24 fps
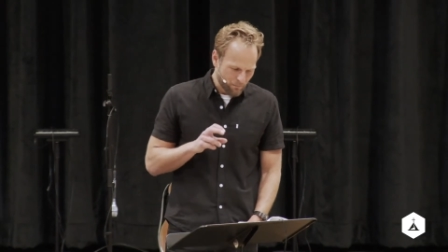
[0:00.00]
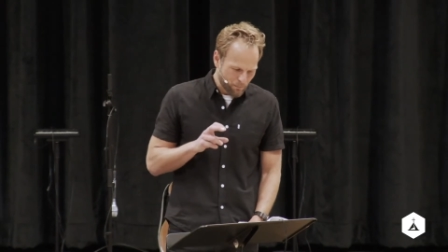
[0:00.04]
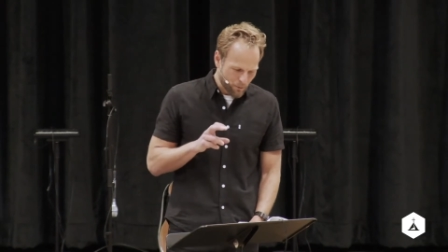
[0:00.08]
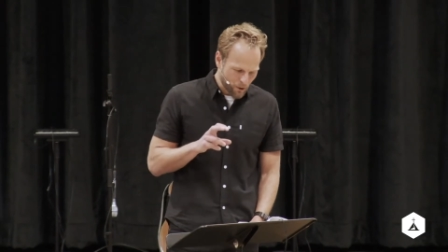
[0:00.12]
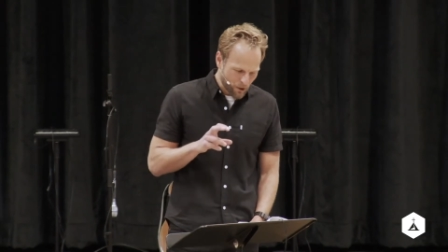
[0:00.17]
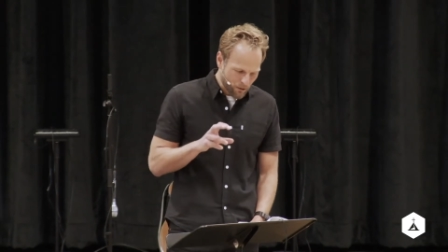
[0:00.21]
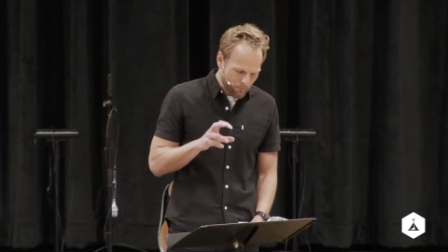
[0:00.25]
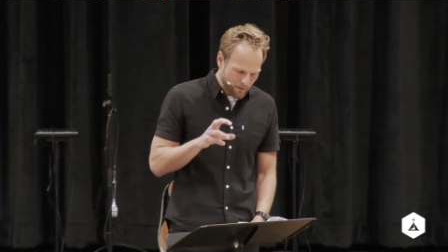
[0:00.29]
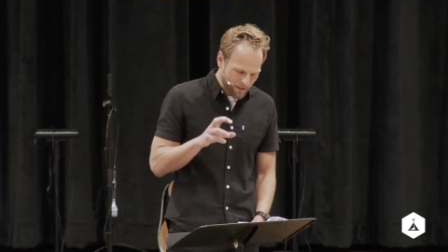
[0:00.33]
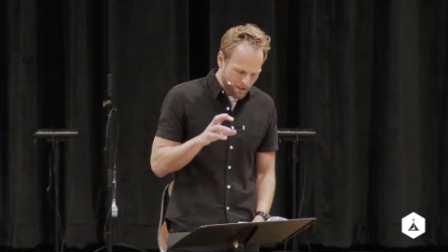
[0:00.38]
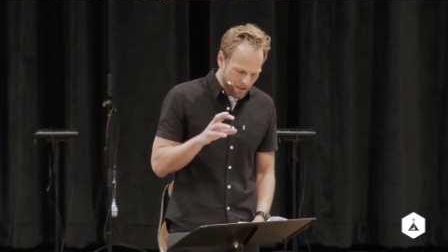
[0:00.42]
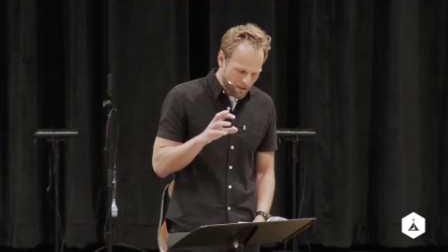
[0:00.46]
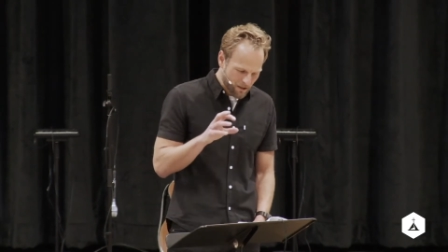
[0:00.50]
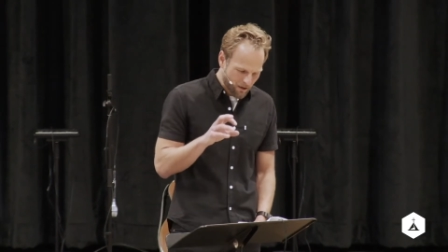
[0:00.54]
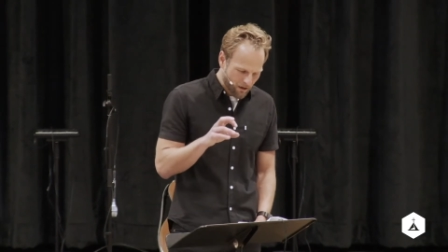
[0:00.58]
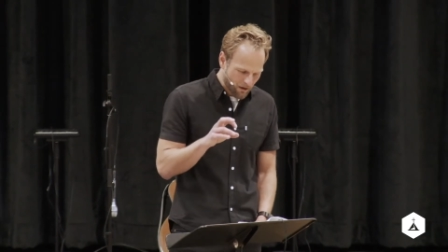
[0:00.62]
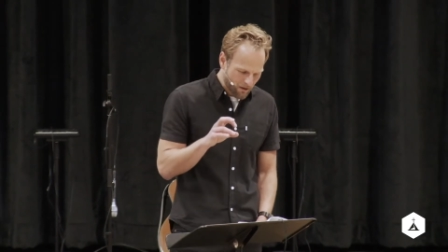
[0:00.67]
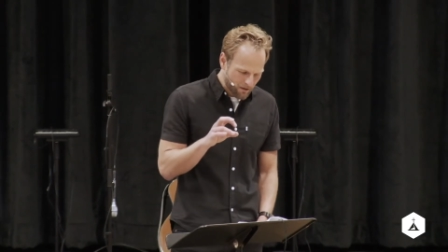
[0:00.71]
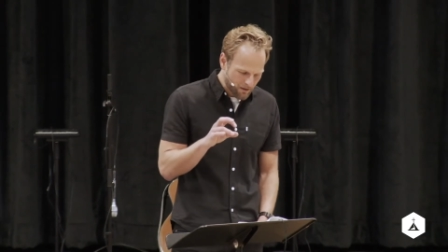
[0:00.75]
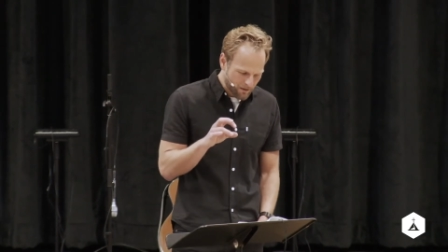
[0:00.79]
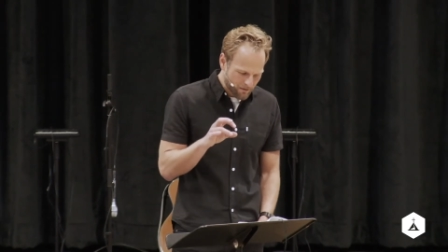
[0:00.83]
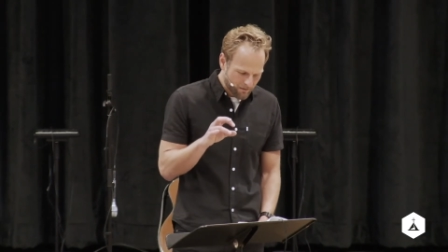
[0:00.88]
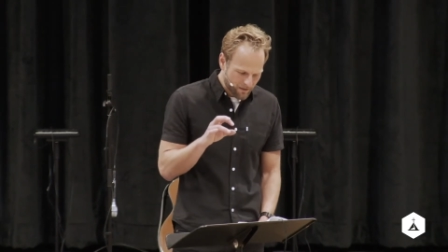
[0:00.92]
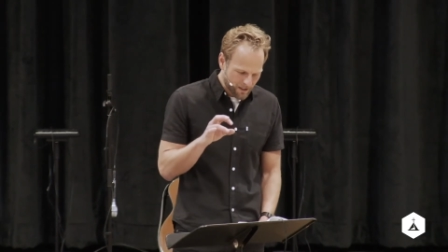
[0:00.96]
put him in the
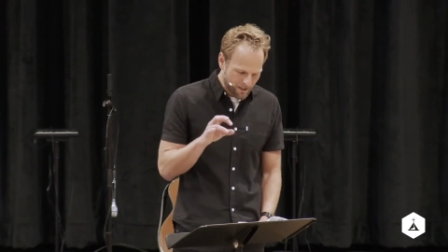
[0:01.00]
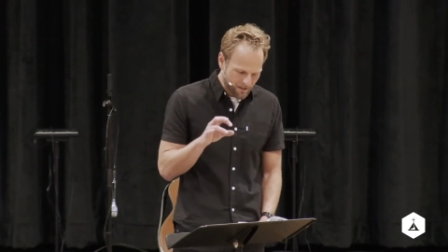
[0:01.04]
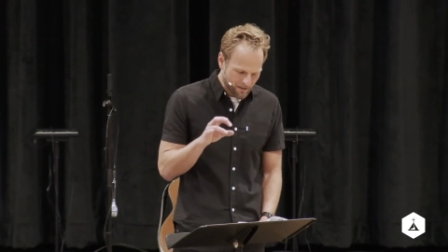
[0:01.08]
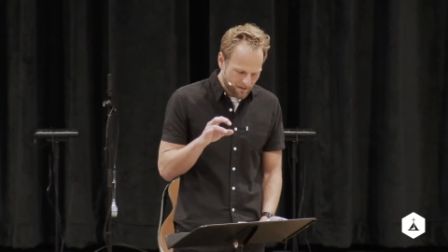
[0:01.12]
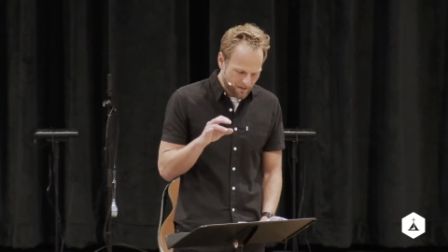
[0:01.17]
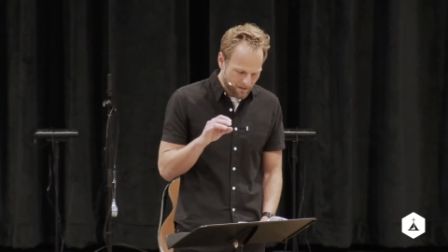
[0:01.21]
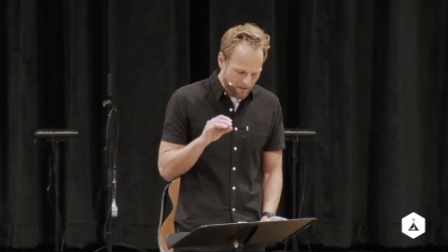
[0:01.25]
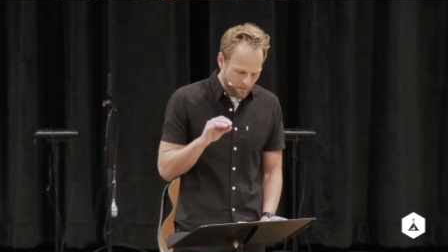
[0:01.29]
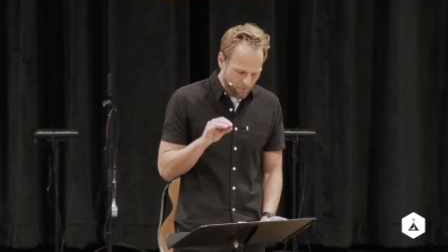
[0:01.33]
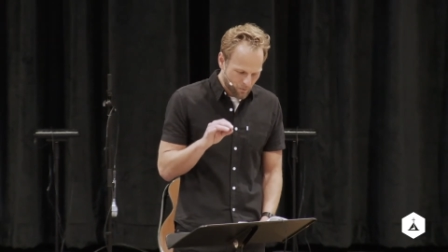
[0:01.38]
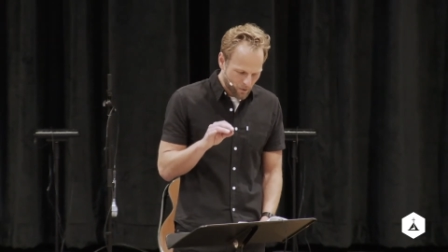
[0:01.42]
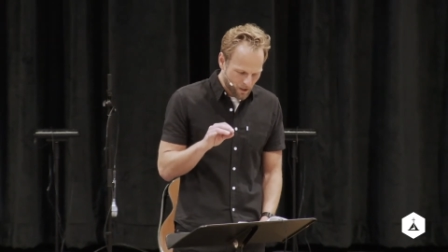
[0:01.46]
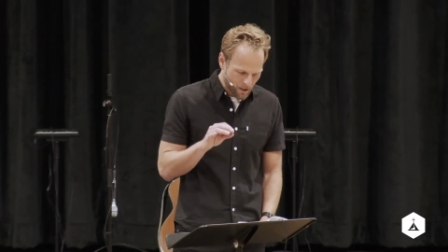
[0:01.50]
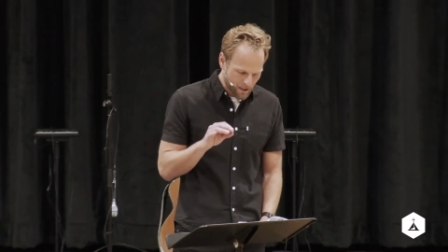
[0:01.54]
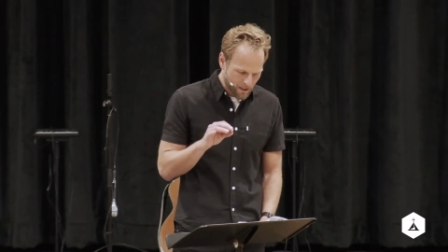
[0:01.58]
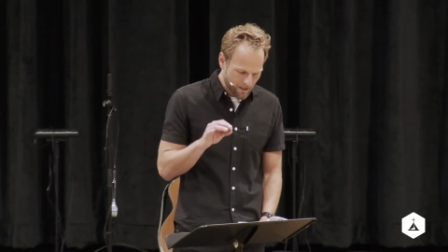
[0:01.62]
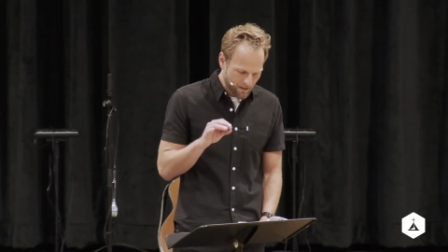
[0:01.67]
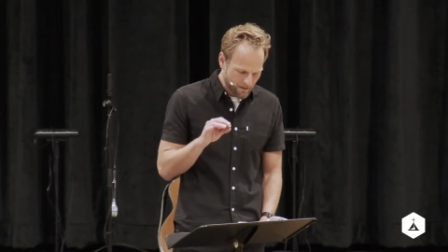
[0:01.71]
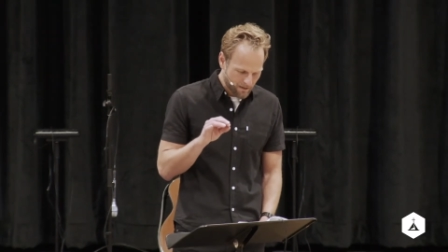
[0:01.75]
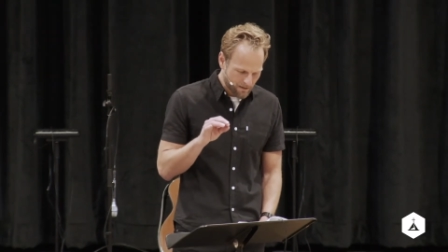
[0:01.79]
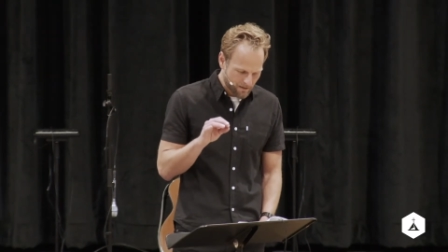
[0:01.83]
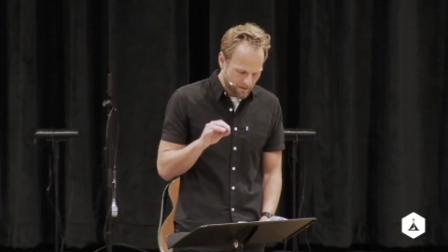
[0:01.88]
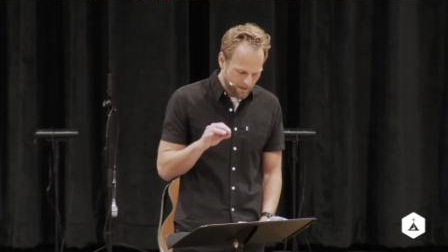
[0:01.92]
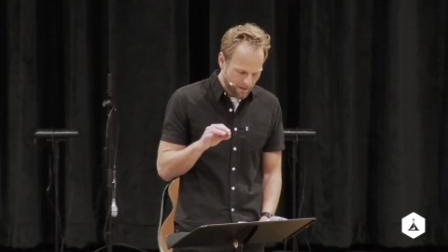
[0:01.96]
Garden of Eden to work
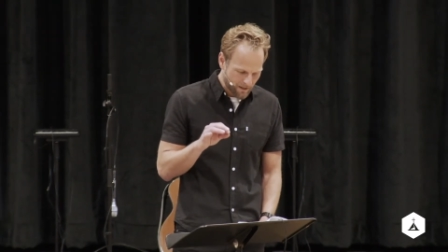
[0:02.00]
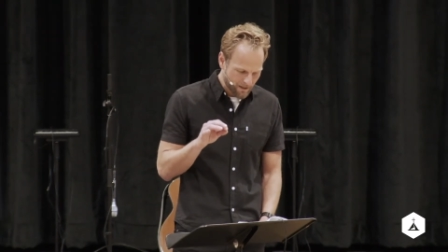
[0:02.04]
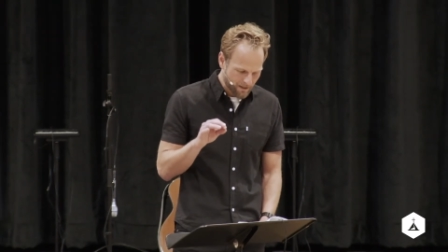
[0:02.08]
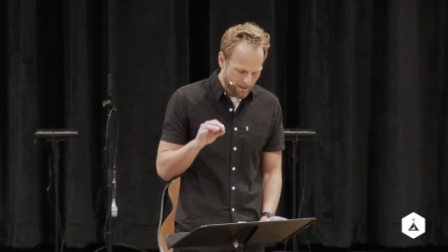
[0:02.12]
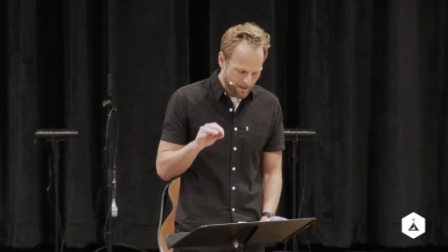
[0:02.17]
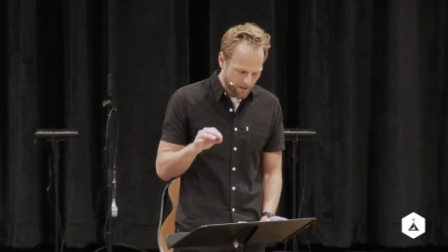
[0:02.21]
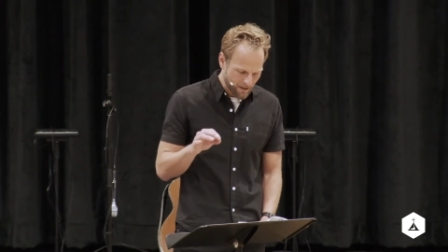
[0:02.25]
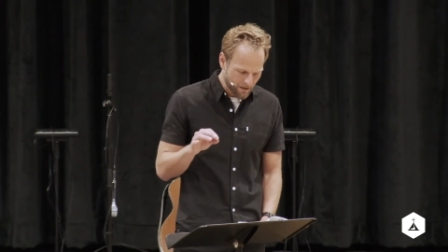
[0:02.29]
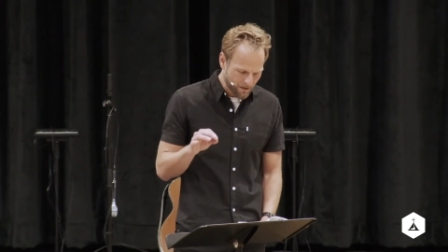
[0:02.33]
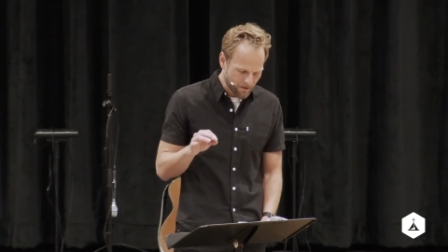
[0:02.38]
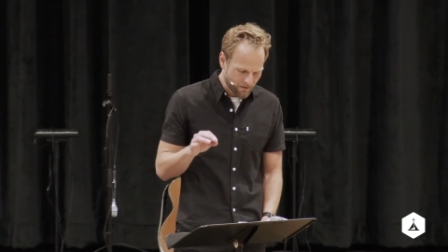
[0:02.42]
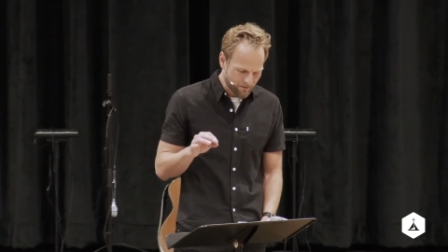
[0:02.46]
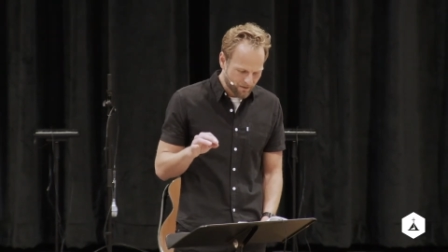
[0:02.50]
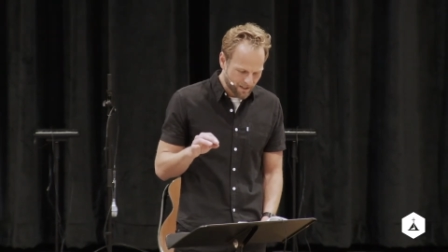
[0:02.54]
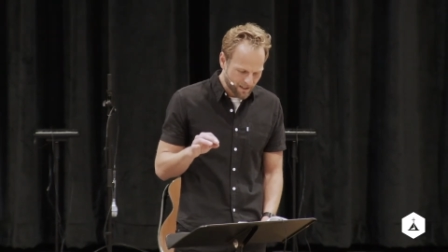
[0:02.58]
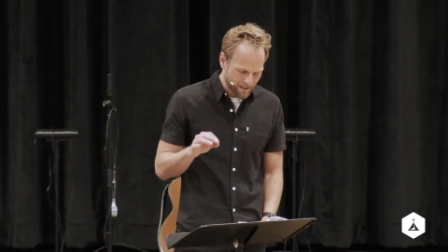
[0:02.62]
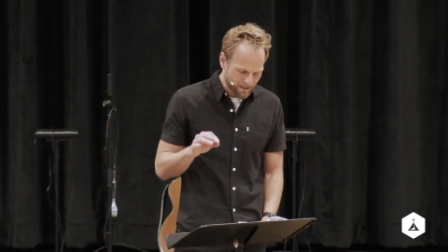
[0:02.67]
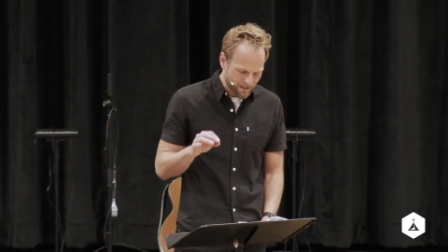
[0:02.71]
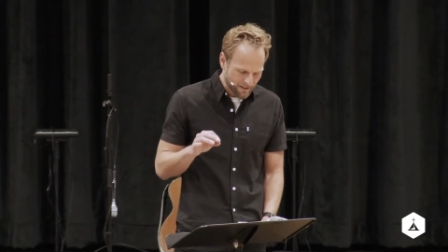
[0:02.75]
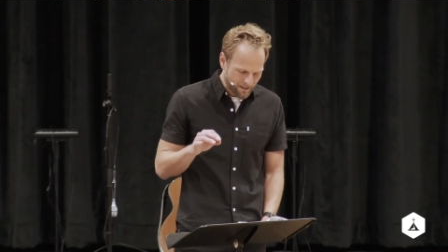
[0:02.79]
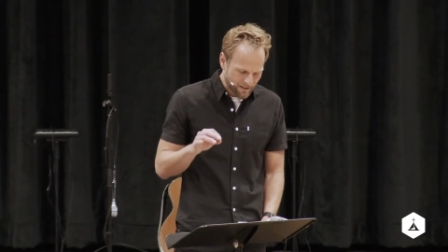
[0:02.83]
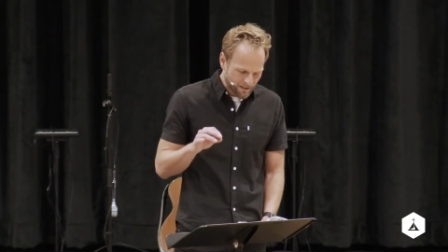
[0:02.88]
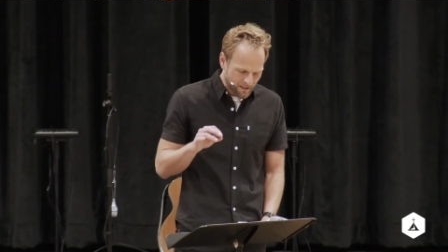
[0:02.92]
it and take care of it.